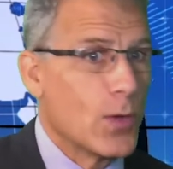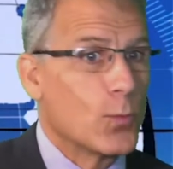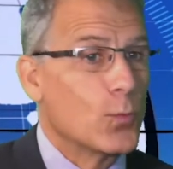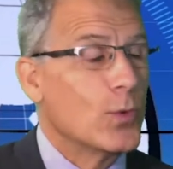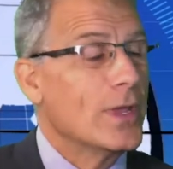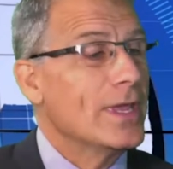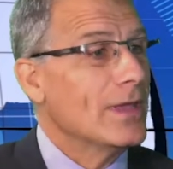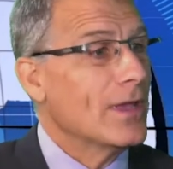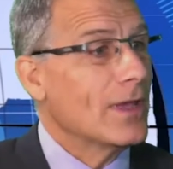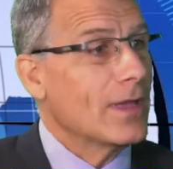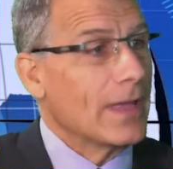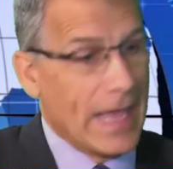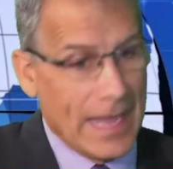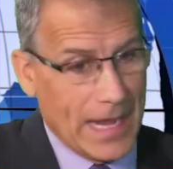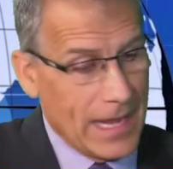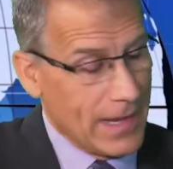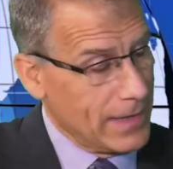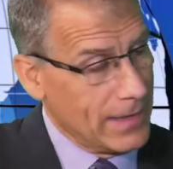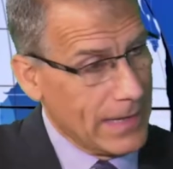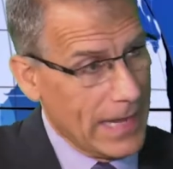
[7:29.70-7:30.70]
we
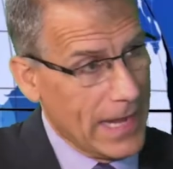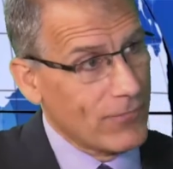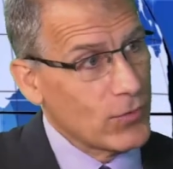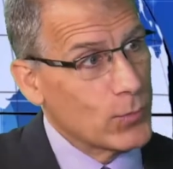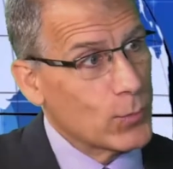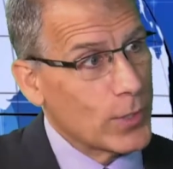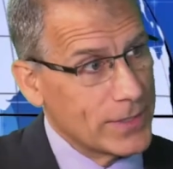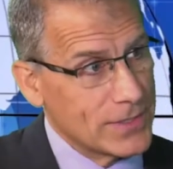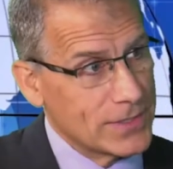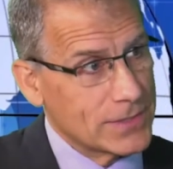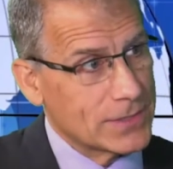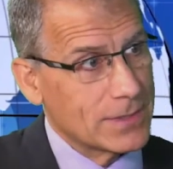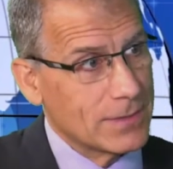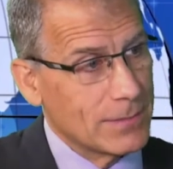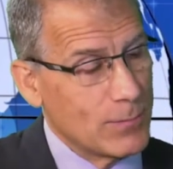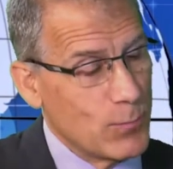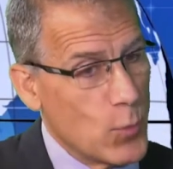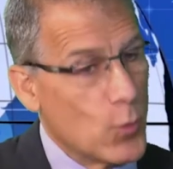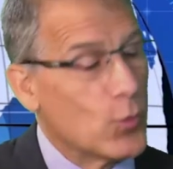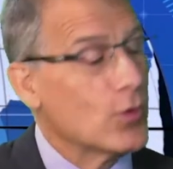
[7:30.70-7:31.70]
and everyone is
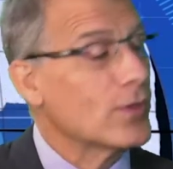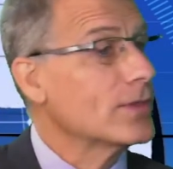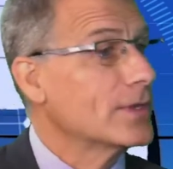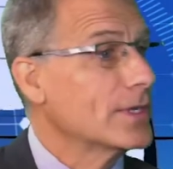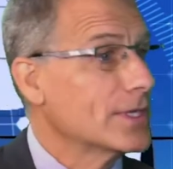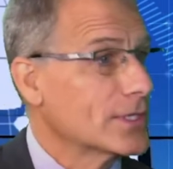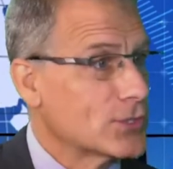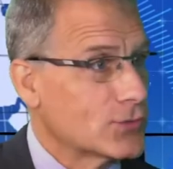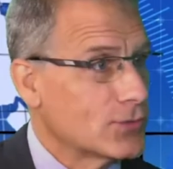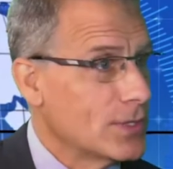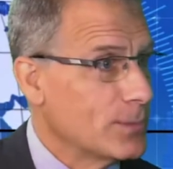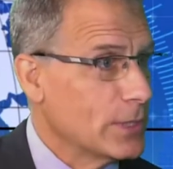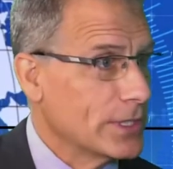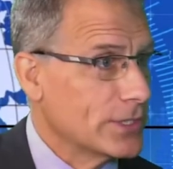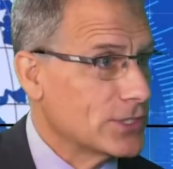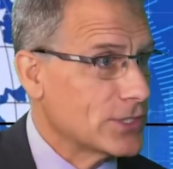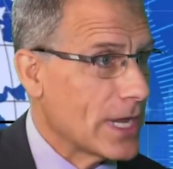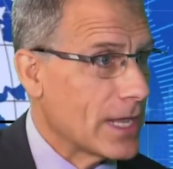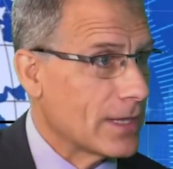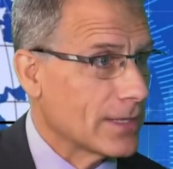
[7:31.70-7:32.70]
more than extremely
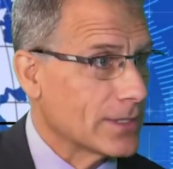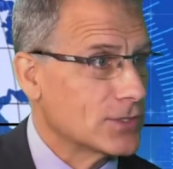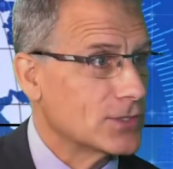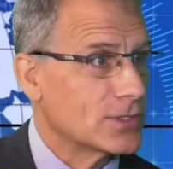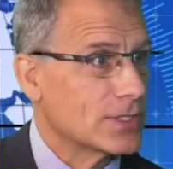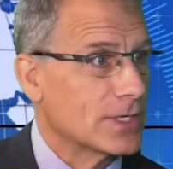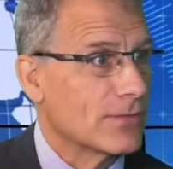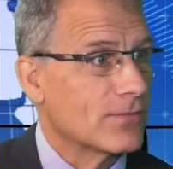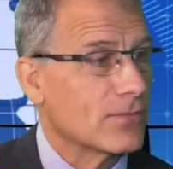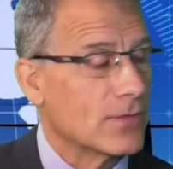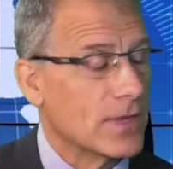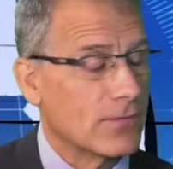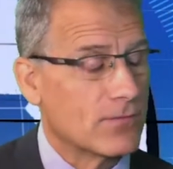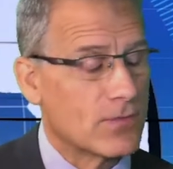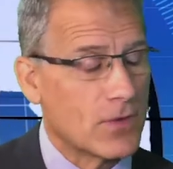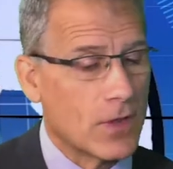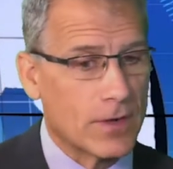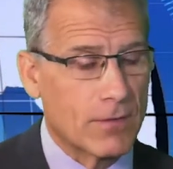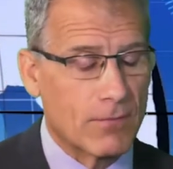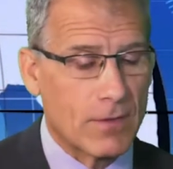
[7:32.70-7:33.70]
challenged, if, if
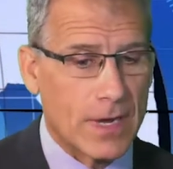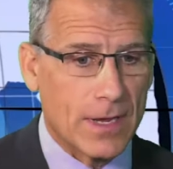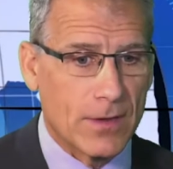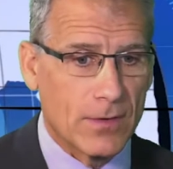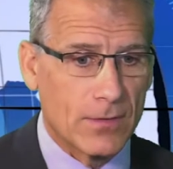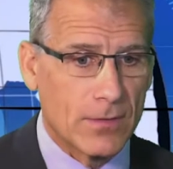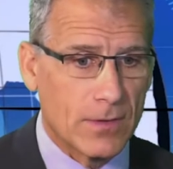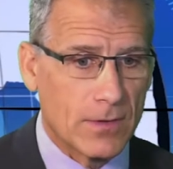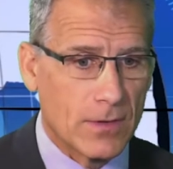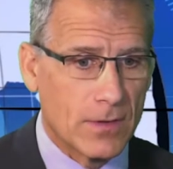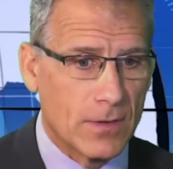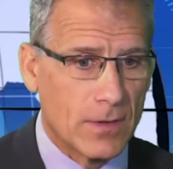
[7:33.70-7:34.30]
not around